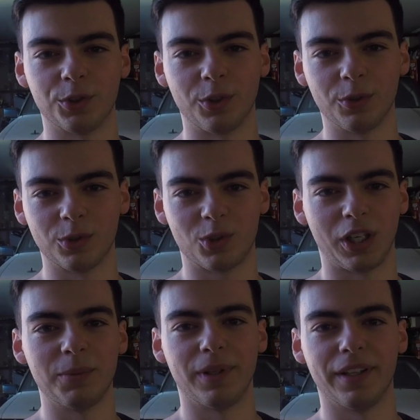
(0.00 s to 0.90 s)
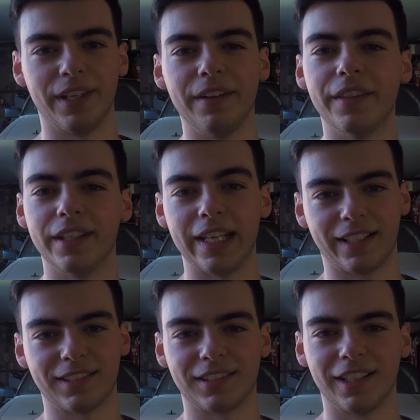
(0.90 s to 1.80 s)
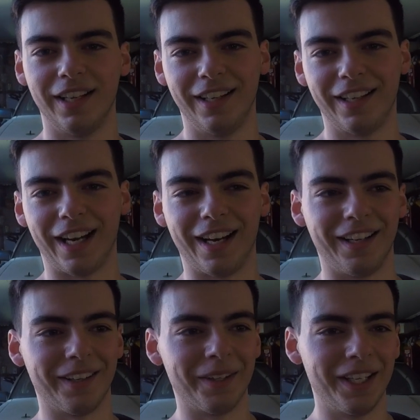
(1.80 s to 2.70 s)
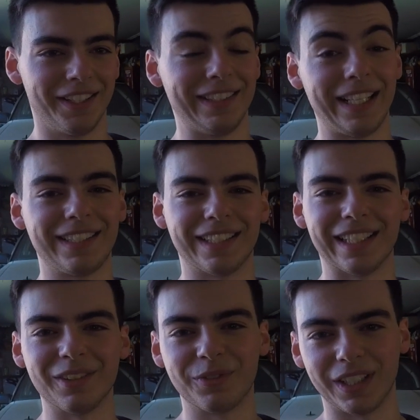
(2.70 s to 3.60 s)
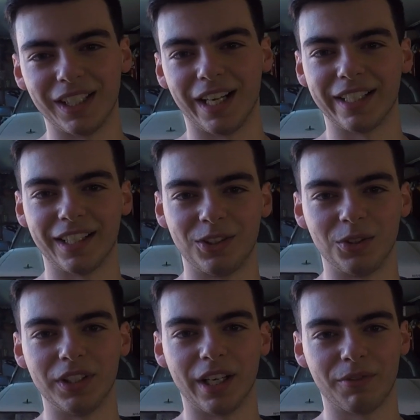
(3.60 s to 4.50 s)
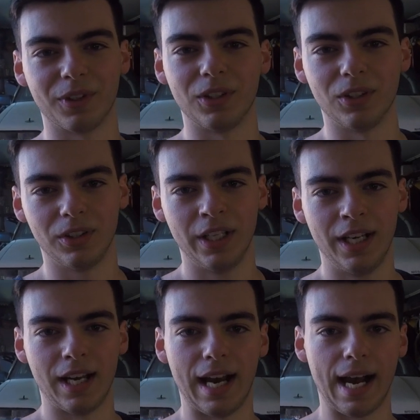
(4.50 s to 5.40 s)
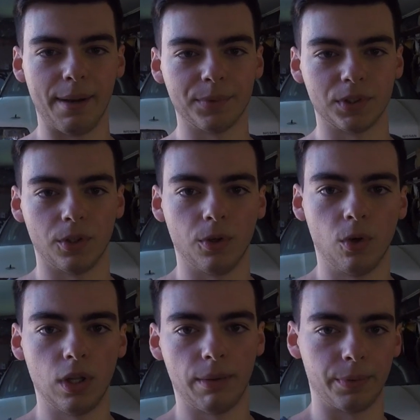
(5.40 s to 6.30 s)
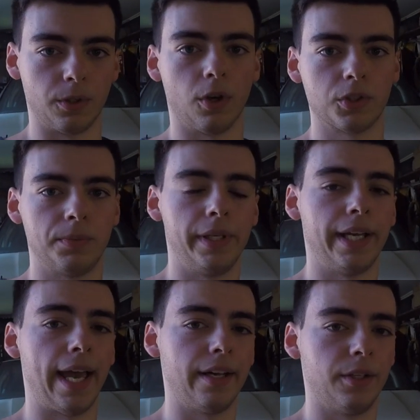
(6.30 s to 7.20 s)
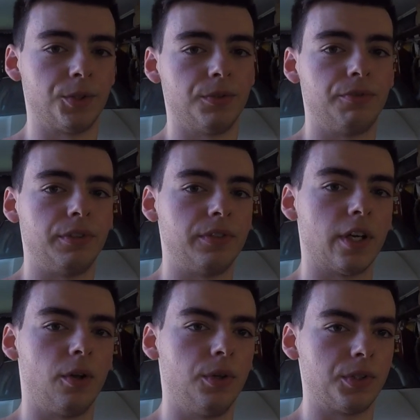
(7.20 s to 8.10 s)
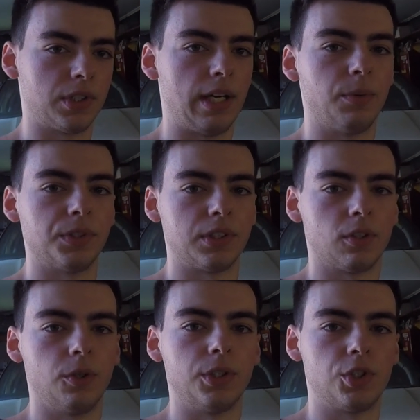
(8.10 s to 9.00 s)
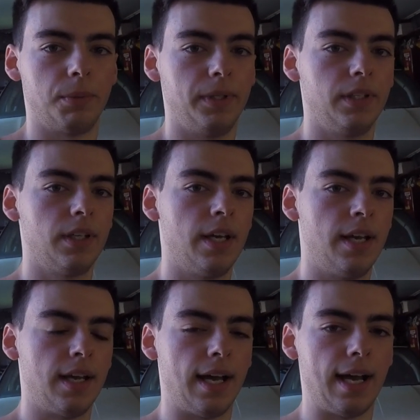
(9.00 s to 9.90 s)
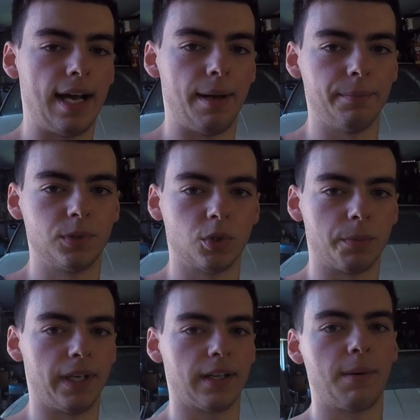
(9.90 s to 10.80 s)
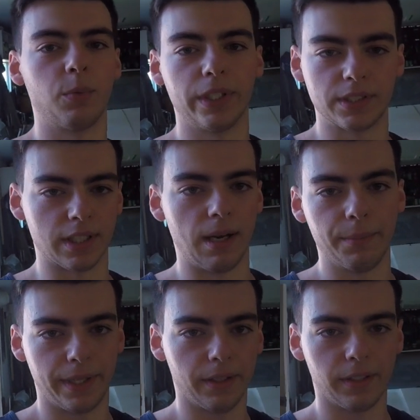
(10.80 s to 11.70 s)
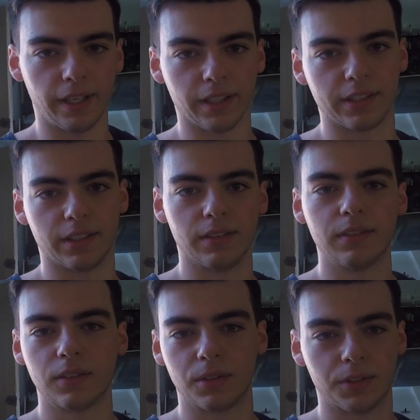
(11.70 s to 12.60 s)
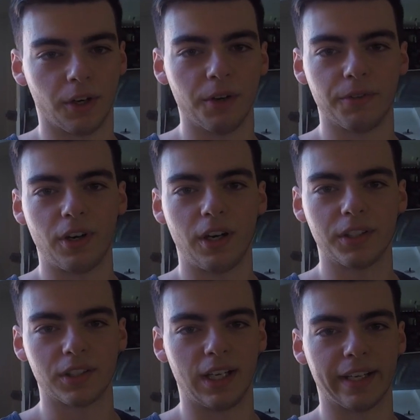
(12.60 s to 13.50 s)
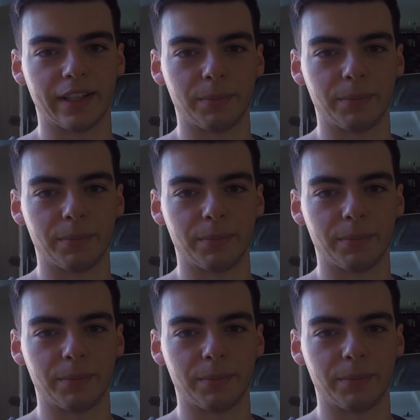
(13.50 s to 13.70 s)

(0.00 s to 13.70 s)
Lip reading: $400 cheaper than the next decent lift kit I guess you can get for the ute. So all up it cost me $850 and that was including shipping. Took about a couple weeks to come, but that, like I said, coronavirus, can't get the